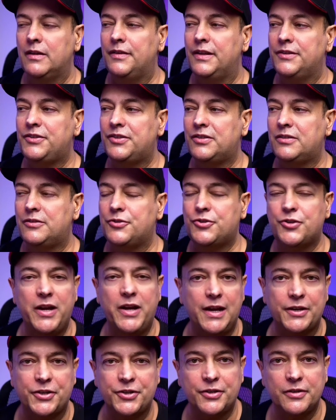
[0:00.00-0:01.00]
they're just
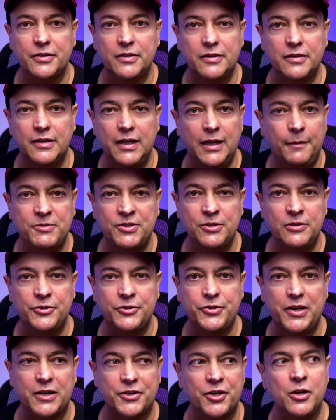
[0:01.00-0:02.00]
trash.
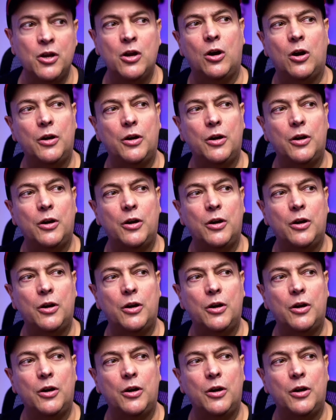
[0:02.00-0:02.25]
Absolute trash.